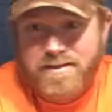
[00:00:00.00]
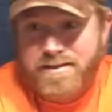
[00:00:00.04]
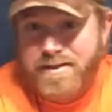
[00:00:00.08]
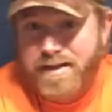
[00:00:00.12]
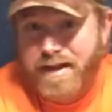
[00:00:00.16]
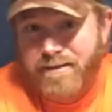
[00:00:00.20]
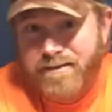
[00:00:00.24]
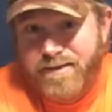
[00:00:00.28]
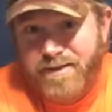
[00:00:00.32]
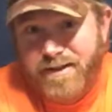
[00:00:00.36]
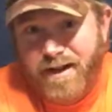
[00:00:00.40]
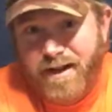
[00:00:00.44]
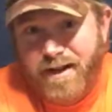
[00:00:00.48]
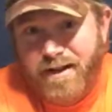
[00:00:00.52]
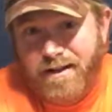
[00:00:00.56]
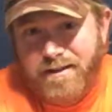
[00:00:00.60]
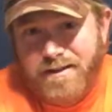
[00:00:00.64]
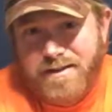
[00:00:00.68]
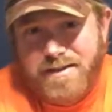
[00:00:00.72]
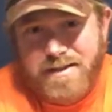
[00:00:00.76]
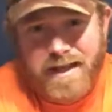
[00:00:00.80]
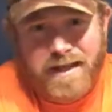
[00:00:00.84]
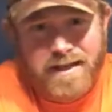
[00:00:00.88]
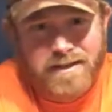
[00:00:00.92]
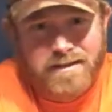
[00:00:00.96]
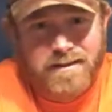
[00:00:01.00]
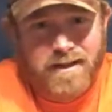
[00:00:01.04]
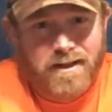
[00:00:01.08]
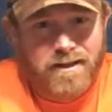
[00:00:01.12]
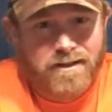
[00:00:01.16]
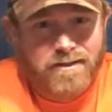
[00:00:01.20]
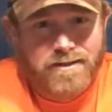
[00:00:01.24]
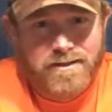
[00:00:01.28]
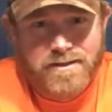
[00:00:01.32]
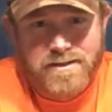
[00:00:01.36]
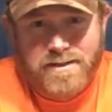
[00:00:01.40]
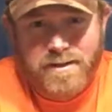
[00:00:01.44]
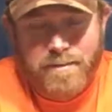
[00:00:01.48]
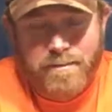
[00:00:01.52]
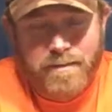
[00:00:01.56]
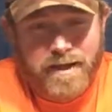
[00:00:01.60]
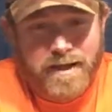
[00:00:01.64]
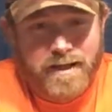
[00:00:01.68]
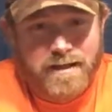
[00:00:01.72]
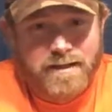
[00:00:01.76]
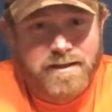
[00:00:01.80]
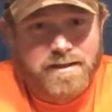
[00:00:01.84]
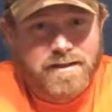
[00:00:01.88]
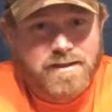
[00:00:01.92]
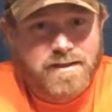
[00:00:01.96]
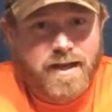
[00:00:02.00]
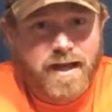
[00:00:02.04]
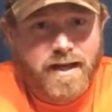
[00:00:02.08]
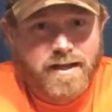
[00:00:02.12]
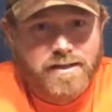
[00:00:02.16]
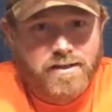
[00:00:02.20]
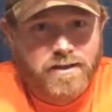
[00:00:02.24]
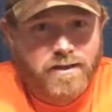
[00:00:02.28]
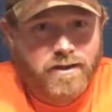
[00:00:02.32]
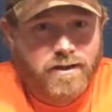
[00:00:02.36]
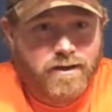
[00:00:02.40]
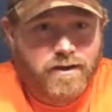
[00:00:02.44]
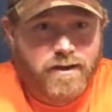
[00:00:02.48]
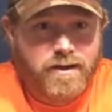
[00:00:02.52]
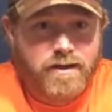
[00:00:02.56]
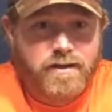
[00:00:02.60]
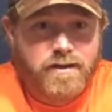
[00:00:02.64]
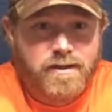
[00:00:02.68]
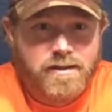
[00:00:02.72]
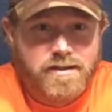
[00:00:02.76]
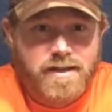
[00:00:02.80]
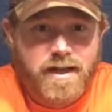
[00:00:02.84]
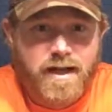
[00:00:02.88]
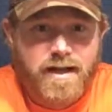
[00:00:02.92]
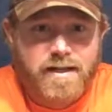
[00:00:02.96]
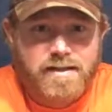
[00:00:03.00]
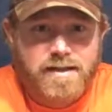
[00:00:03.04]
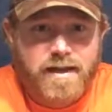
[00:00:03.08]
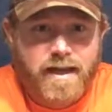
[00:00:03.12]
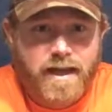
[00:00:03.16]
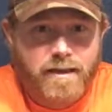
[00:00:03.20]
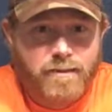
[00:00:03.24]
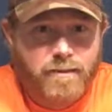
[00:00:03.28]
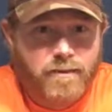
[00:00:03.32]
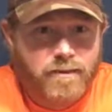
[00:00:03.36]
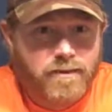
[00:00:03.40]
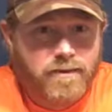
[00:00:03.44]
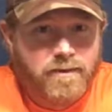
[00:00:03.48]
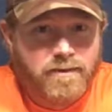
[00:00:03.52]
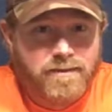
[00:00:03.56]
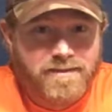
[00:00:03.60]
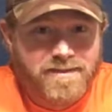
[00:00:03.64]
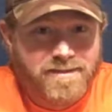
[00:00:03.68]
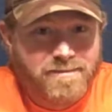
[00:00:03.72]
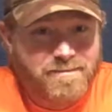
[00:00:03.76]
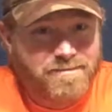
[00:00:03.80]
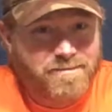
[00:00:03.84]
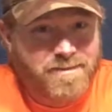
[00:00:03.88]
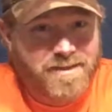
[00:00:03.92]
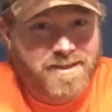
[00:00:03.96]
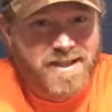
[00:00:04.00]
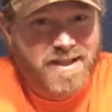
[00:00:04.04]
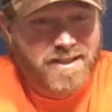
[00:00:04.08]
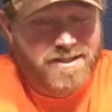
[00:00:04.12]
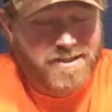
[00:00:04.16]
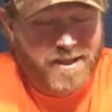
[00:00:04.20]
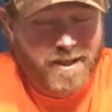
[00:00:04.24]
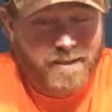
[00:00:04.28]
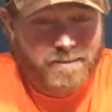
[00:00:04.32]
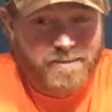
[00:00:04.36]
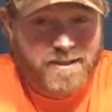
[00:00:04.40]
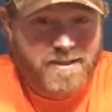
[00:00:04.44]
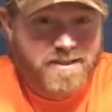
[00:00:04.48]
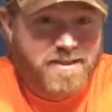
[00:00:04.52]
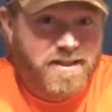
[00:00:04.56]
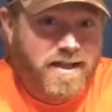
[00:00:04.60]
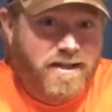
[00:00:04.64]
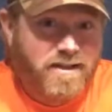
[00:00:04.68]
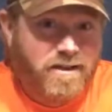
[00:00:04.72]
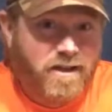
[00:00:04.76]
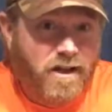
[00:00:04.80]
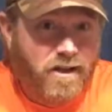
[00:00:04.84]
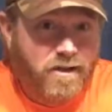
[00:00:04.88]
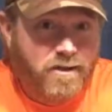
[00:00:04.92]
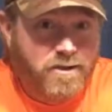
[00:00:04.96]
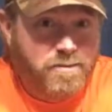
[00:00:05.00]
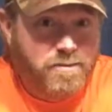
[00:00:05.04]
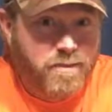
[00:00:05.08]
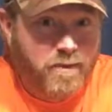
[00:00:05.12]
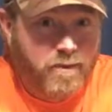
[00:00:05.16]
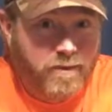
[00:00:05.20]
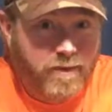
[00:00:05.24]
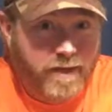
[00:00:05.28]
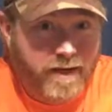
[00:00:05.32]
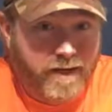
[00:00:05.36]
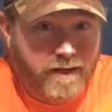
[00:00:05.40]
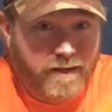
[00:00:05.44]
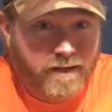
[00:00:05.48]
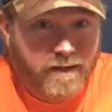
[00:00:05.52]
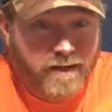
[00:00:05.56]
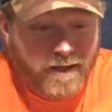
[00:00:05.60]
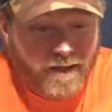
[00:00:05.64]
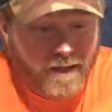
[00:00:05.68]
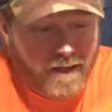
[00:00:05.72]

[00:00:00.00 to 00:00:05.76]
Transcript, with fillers: seven dollars, eight dollars, depending on the size hook and the size cable, potentially up to ten dollars per rig.